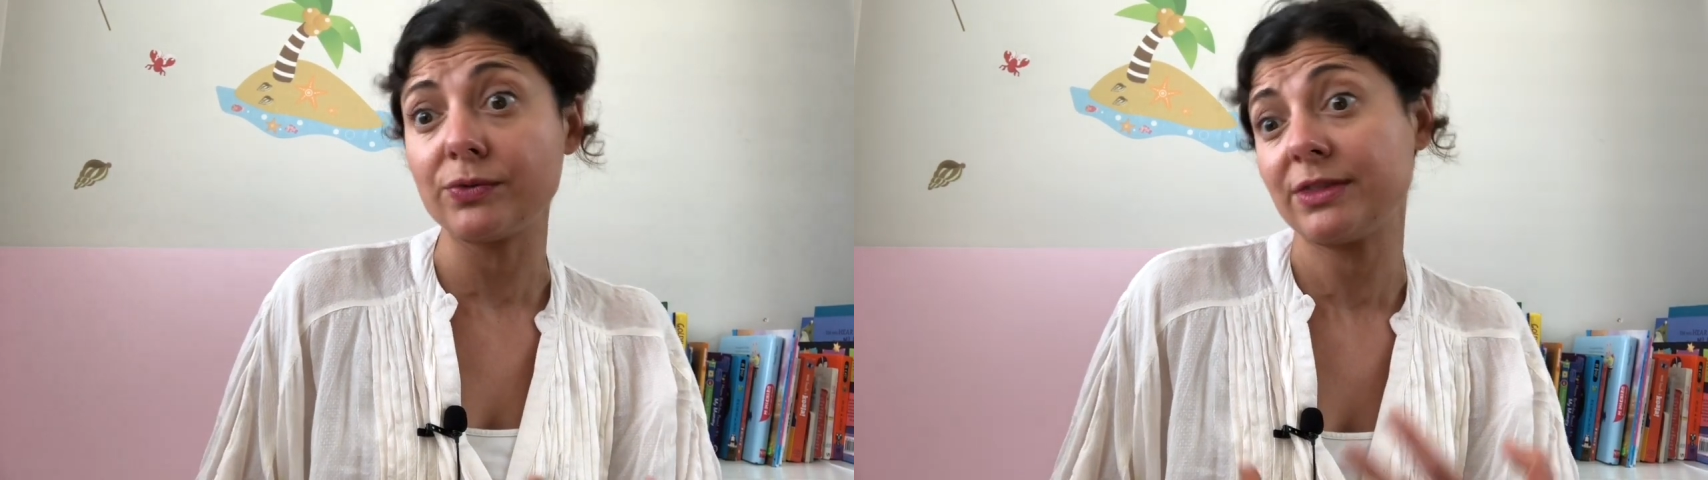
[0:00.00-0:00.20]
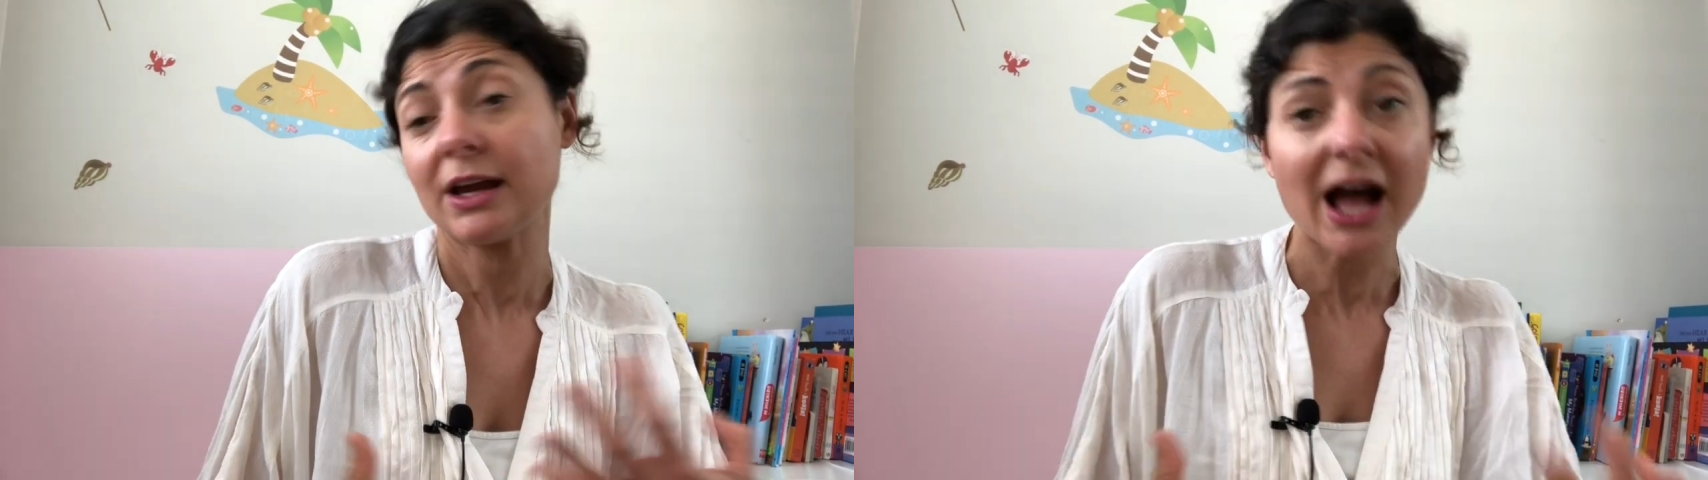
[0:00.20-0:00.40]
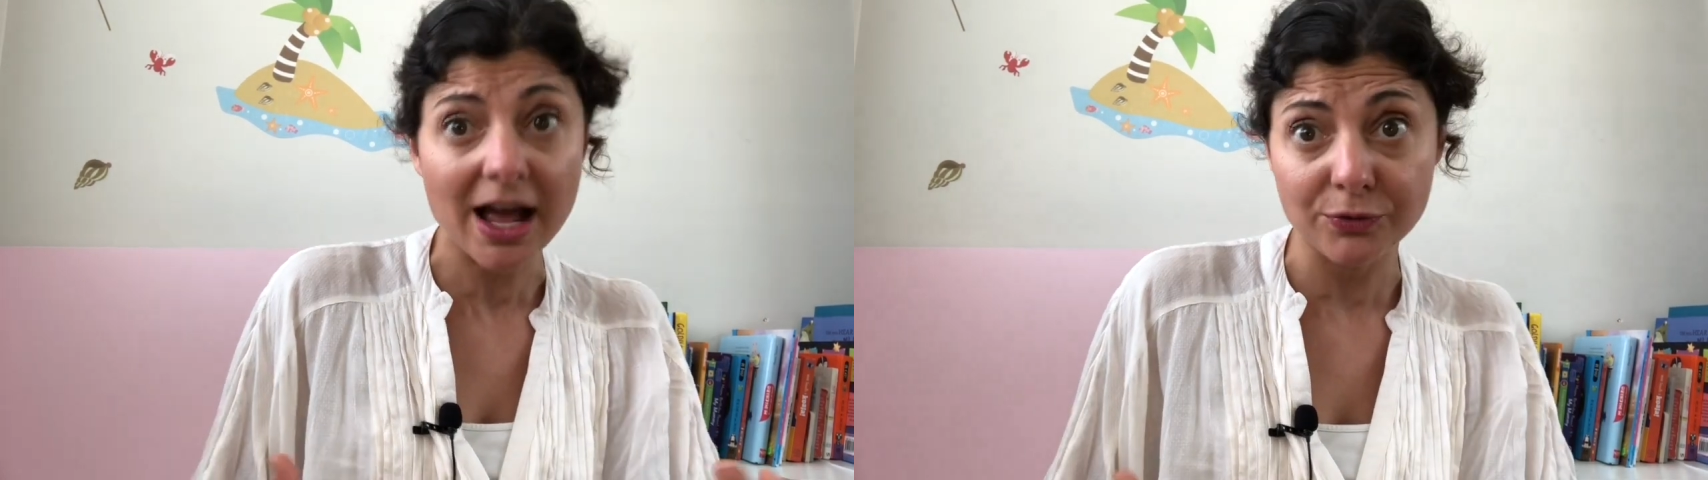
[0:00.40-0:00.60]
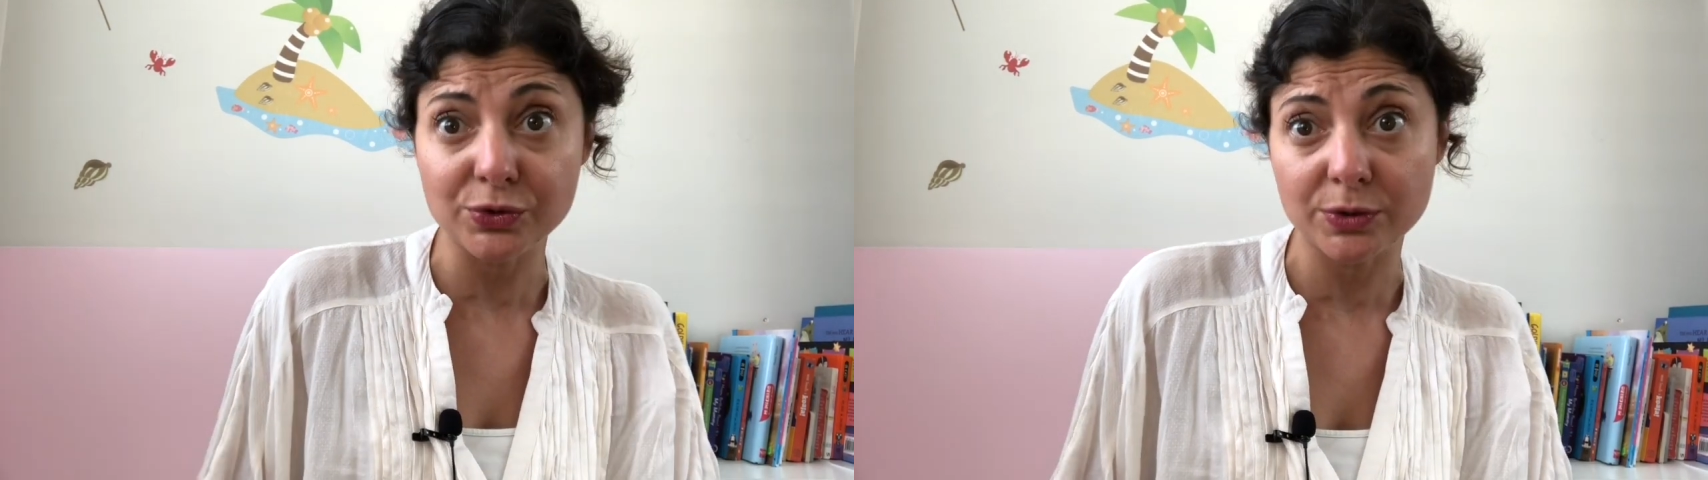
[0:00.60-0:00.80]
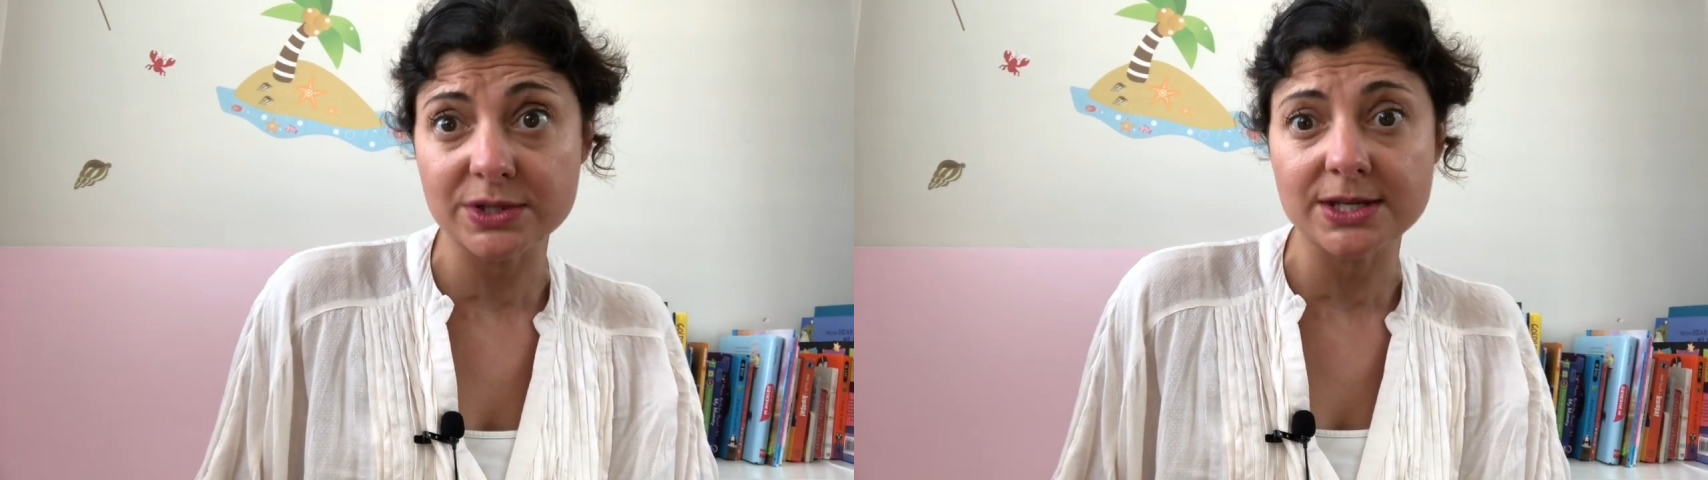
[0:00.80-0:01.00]
the high
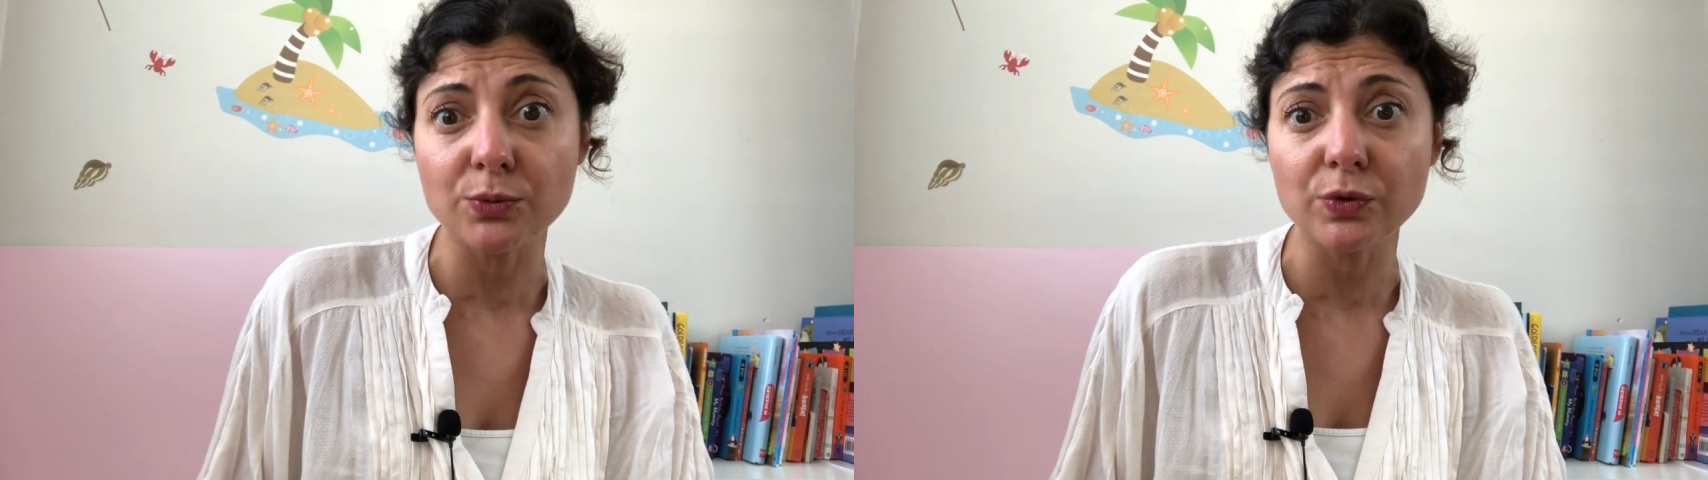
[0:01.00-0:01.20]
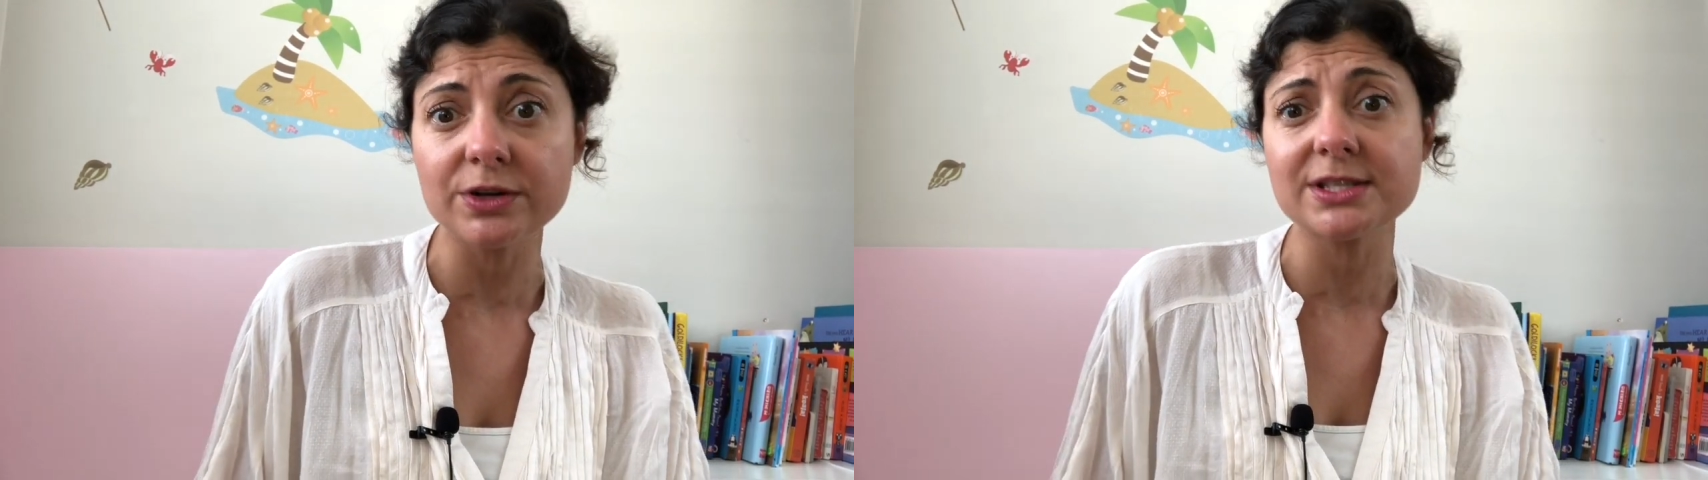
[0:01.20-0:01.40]
frequency words